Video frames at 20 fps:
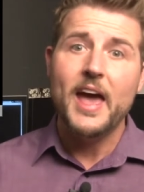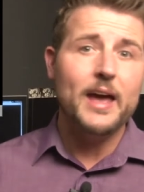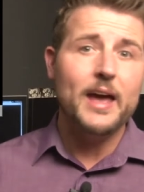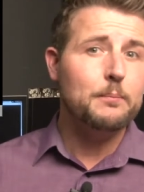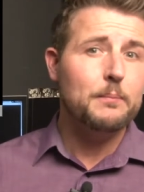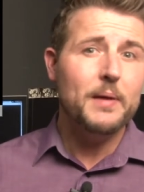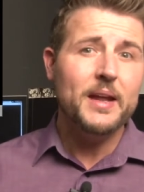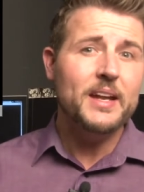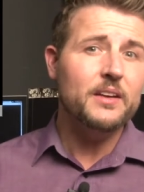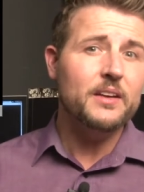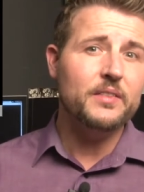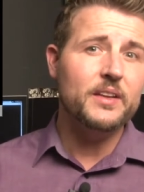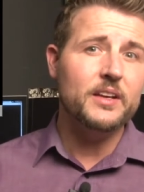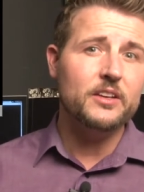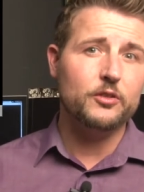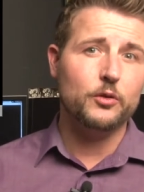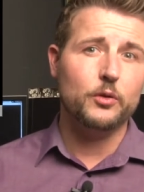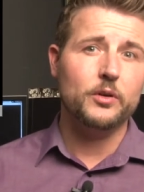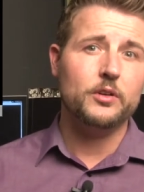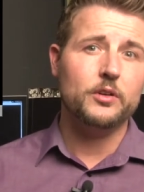And many of
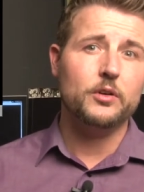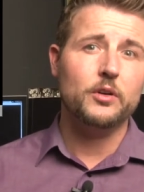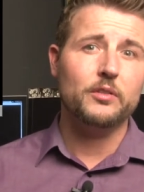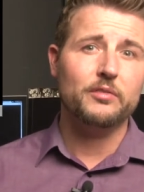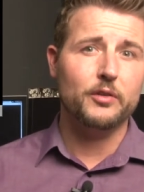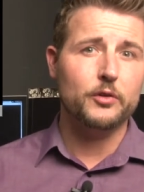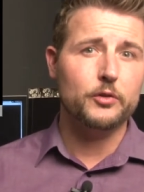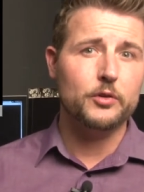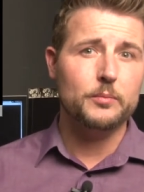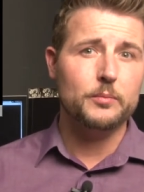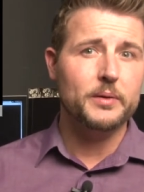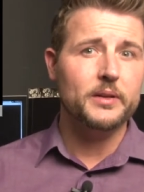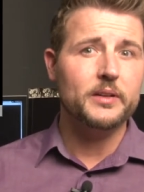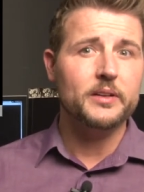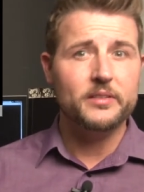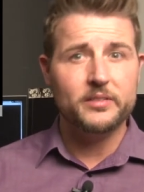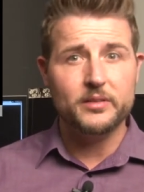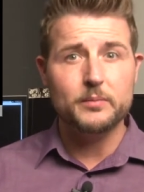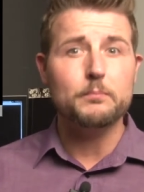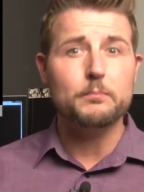these critical
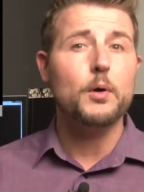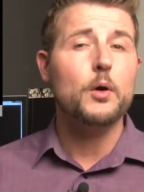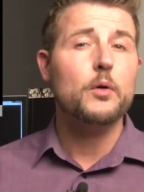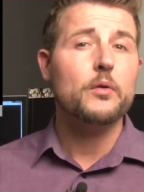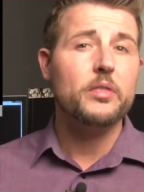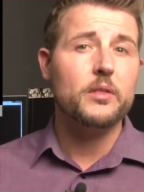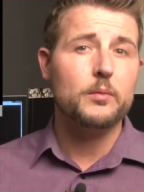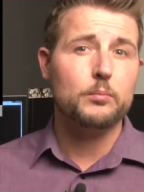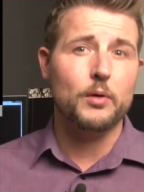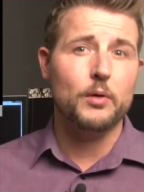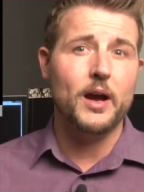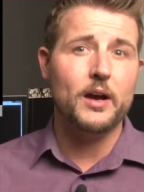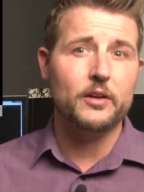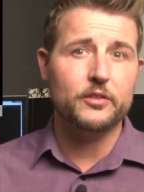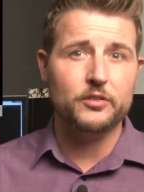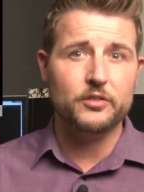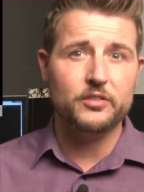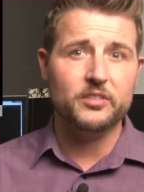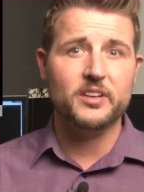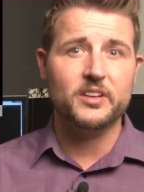vulnerabilities in both the
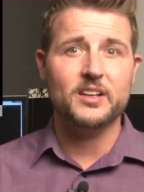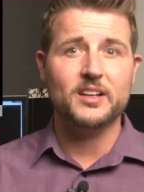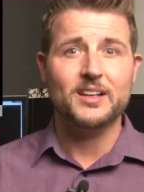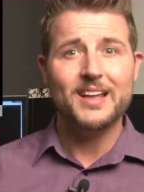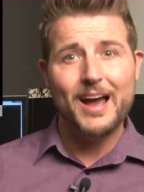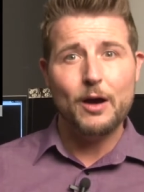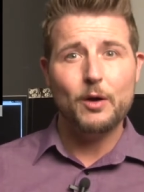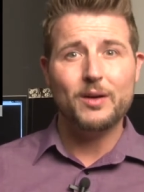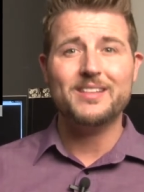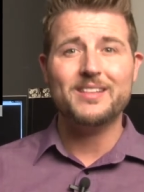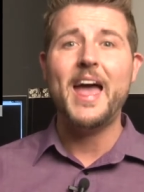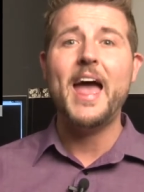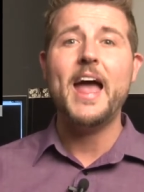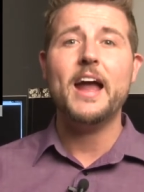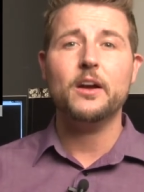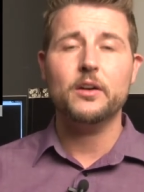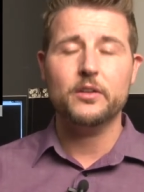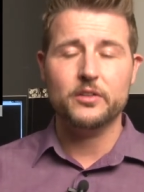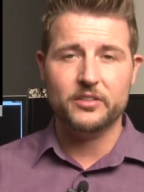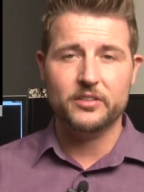browsers can allow
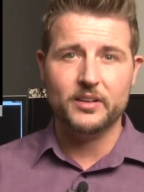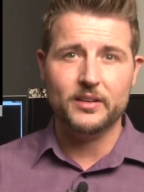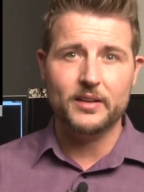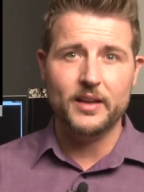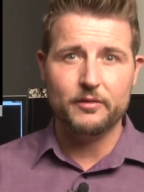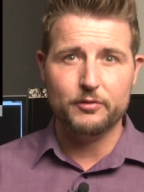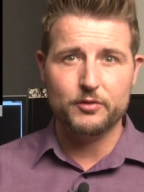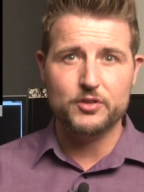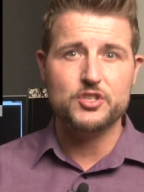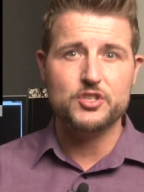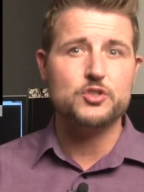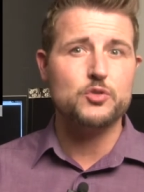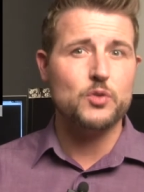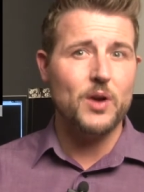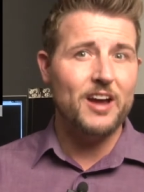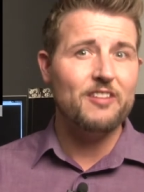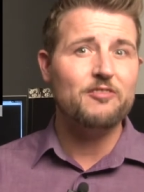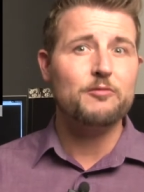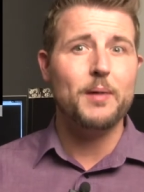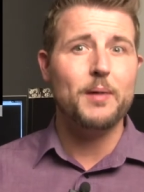attackers to leverage
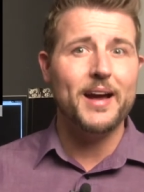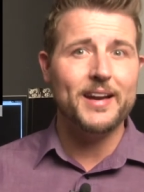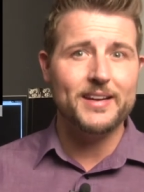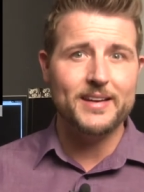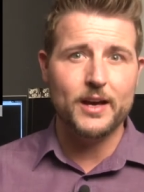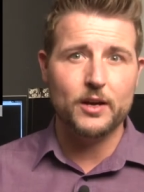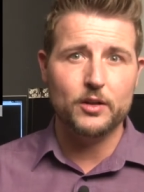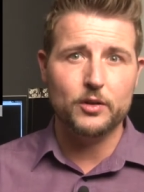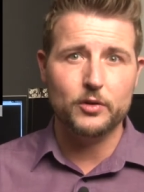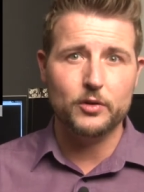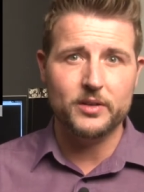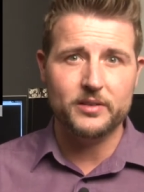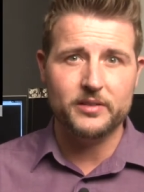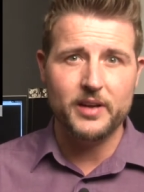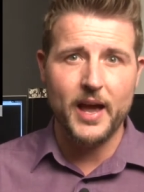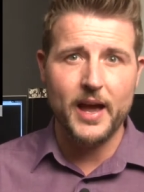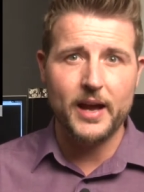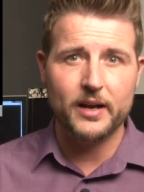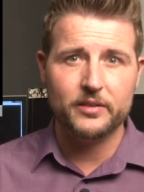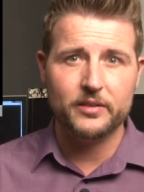drive-by download
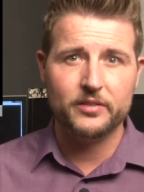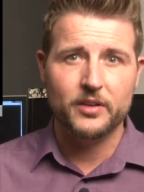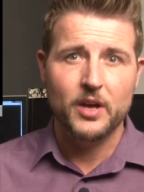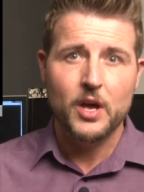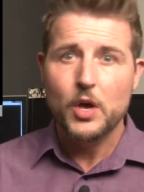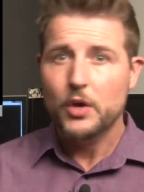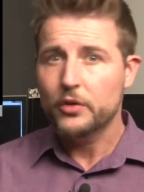attacks.